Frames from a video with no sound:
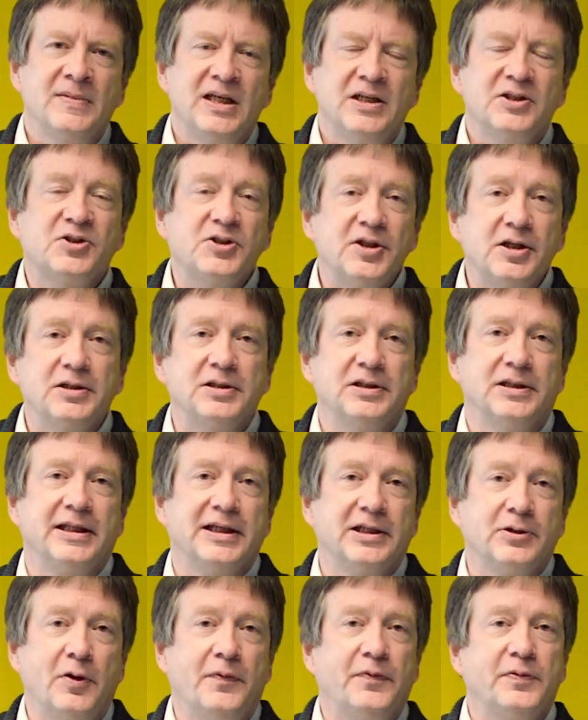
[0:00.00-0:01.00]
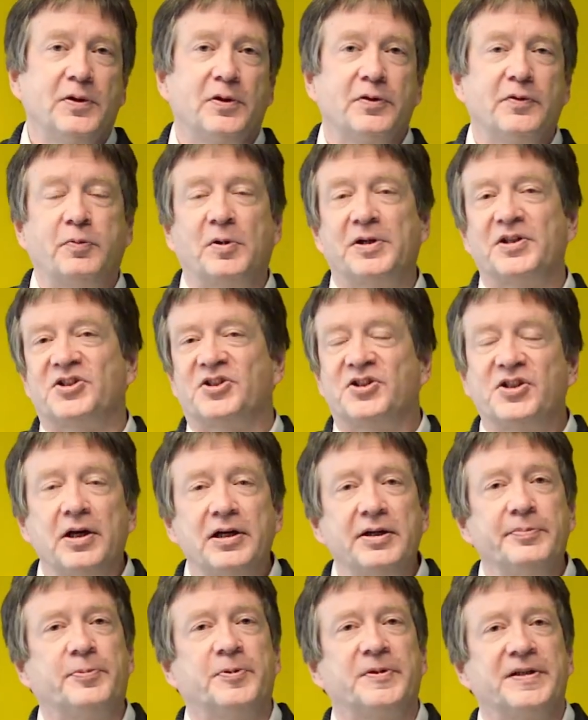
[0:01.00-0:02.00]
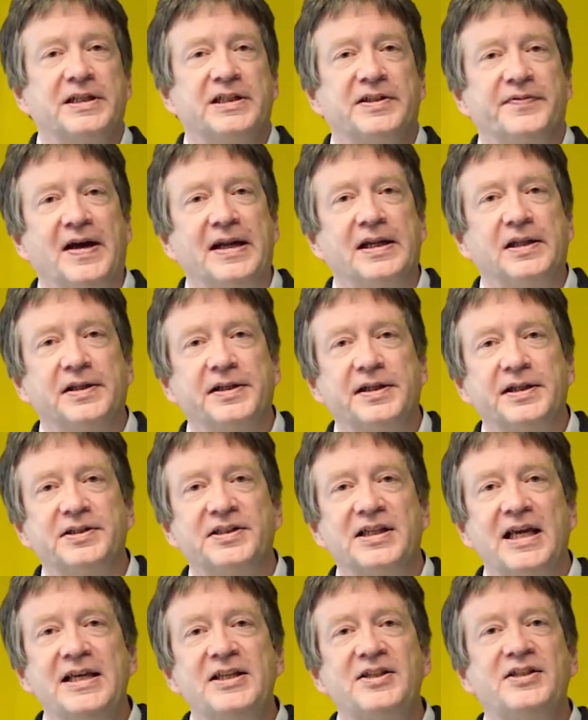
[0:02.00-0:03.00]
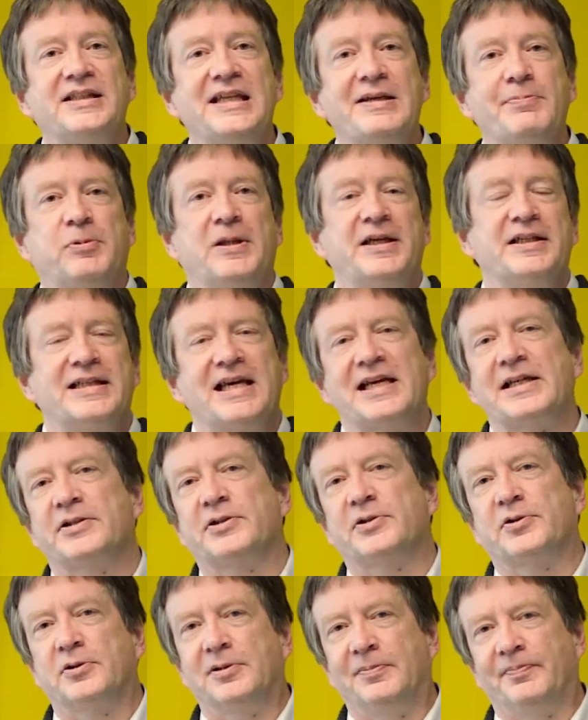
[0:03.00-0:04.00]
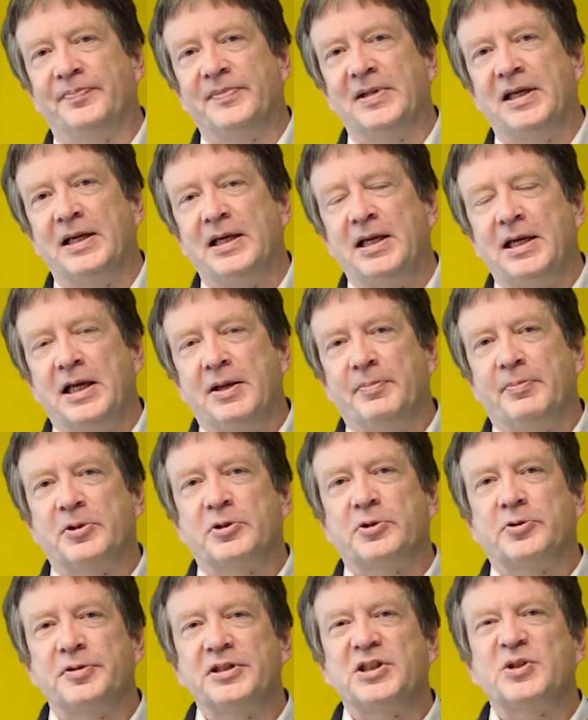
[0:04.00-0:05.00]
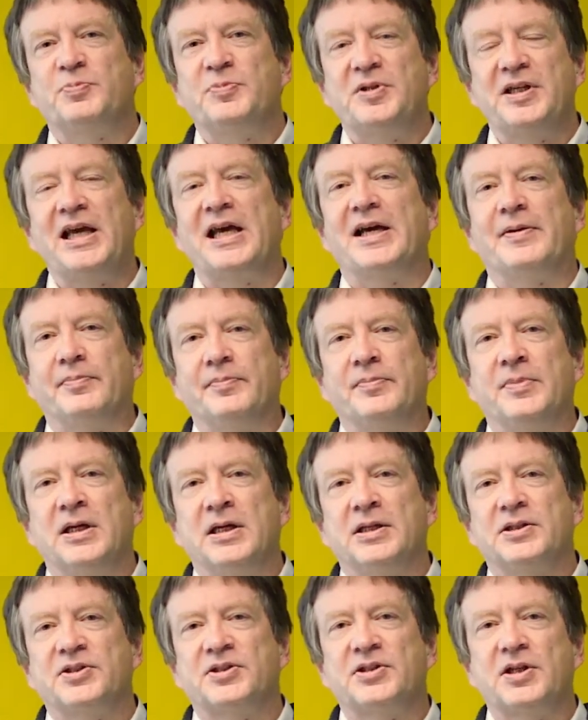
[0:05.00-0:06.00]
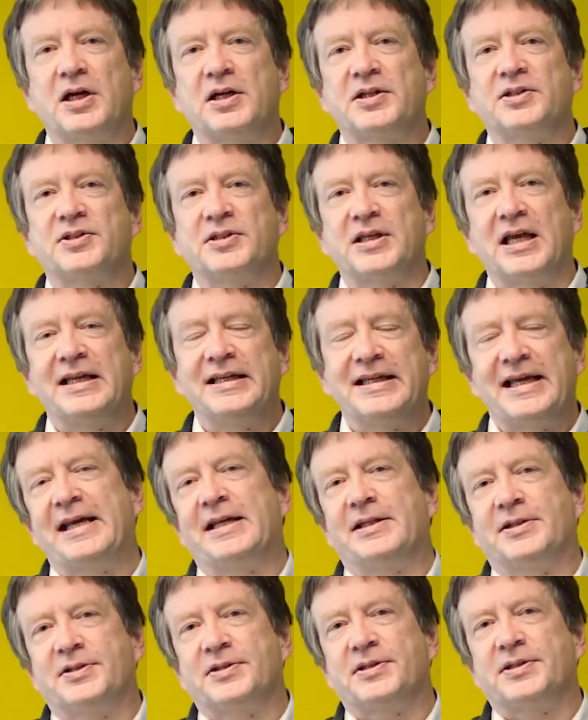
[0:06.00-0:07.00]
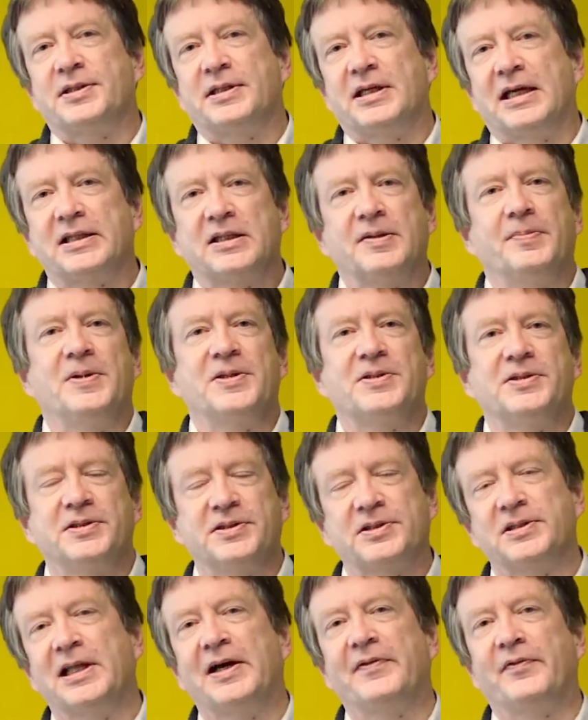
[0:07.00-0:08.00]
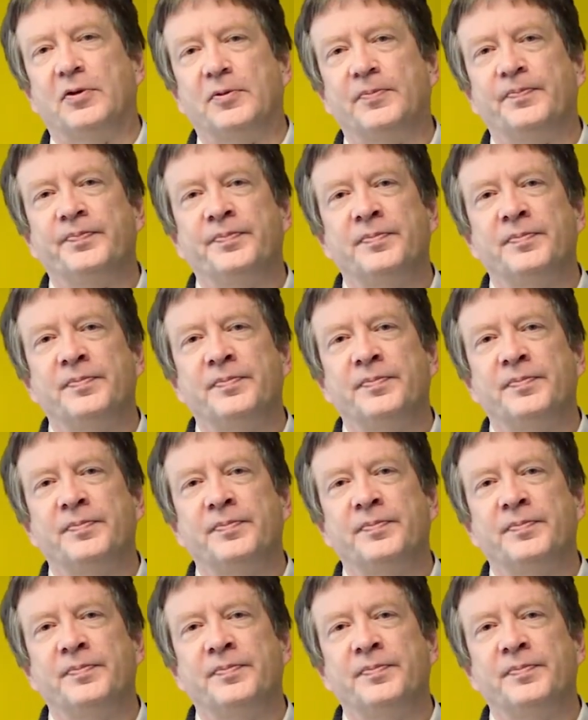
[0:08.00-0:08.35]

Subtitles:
Certainly an awful lot of what is done in predictive analytics is deeply technical. But CRISP-DM starts and ends at the business level.